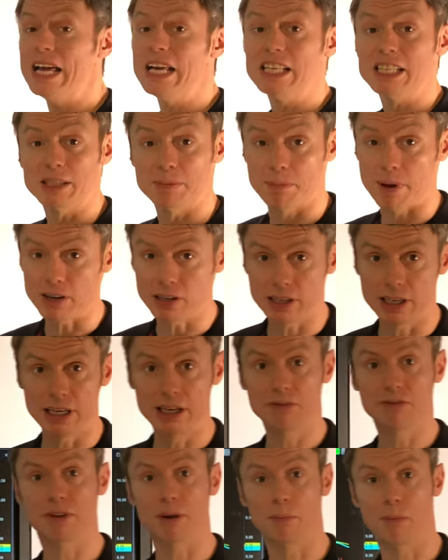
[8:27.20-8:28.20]
especially
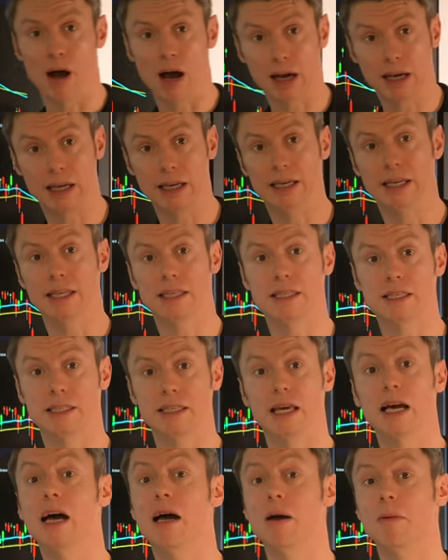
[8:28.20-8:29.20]
if the market is
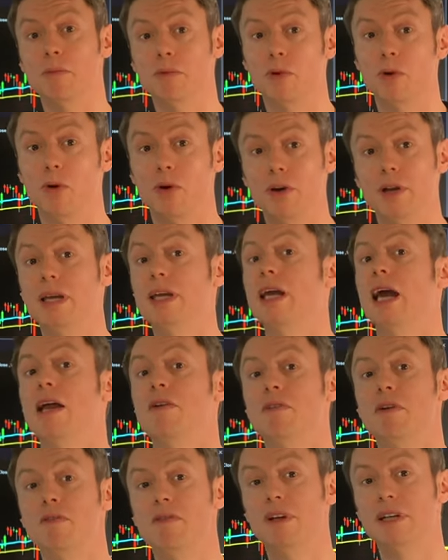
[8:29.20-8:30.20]
turning
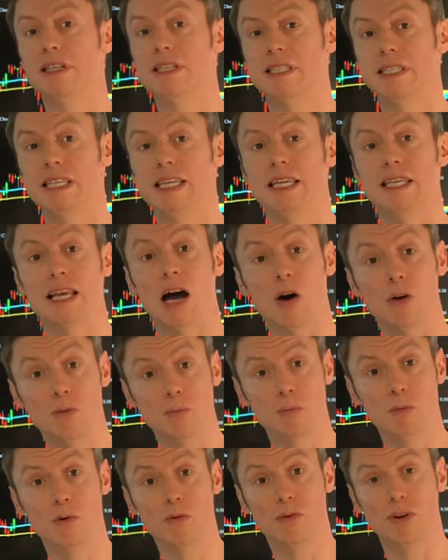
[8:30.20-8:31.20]
and we will see a
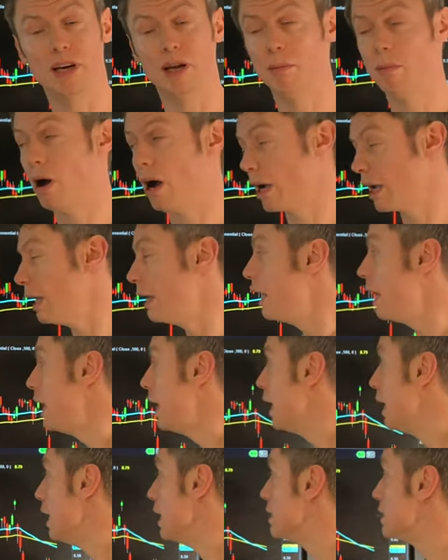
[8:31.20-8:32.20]
down move in the market.
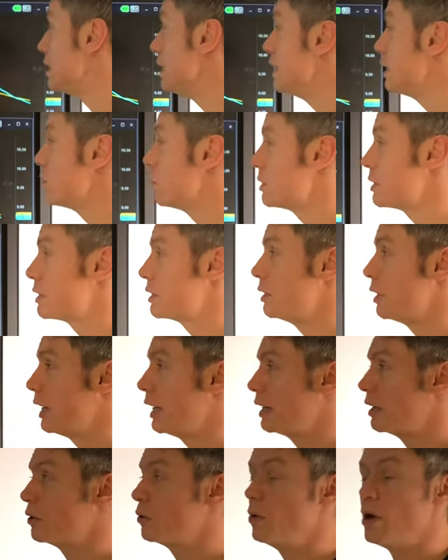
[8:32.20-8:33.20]
It's
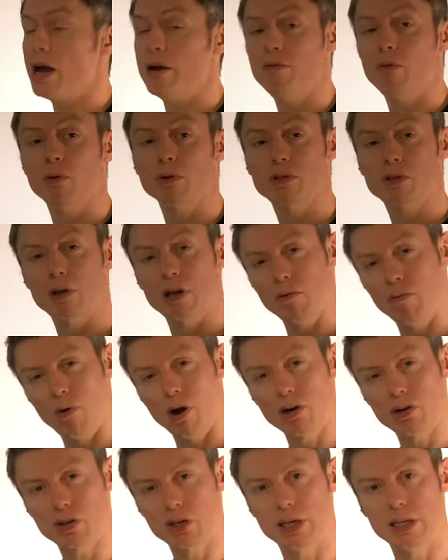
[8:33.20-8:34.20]
interesting to have also a
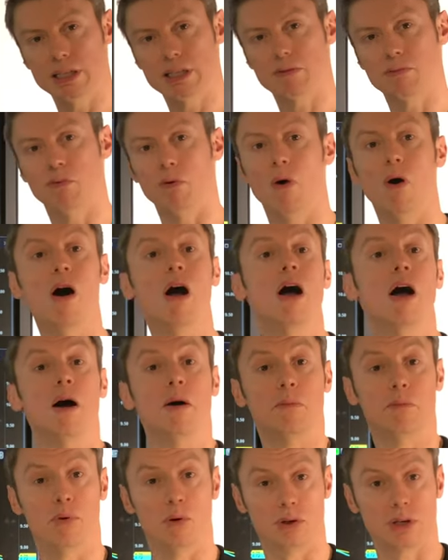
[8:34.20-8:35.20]
watch list for
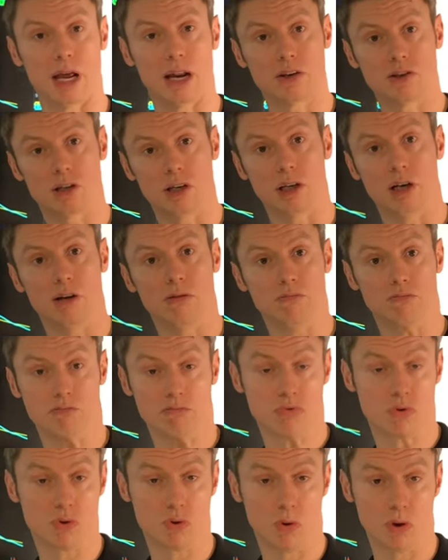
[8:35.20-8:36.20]
potential
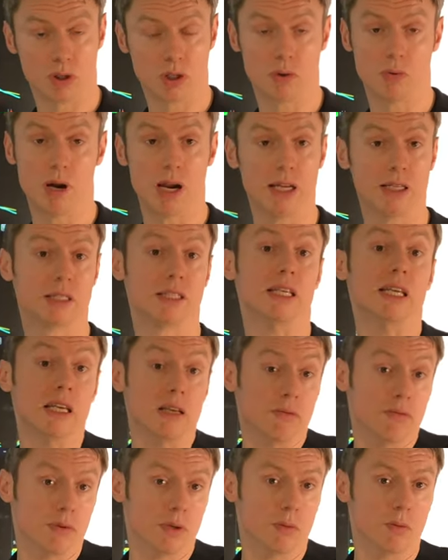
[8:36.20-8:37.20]
short trades.
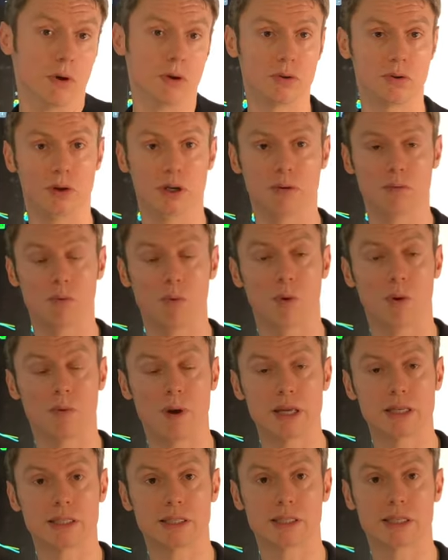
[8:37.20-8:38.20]
If you want to
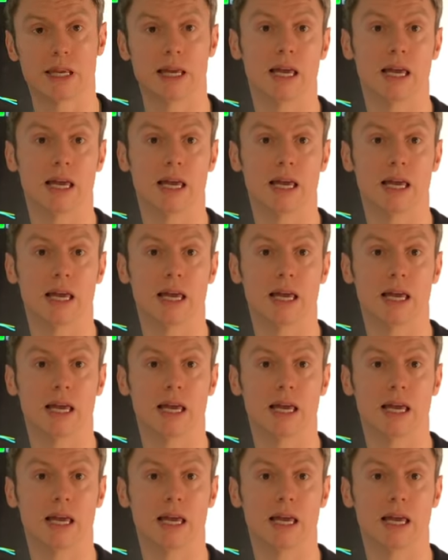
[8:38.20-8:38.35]
invest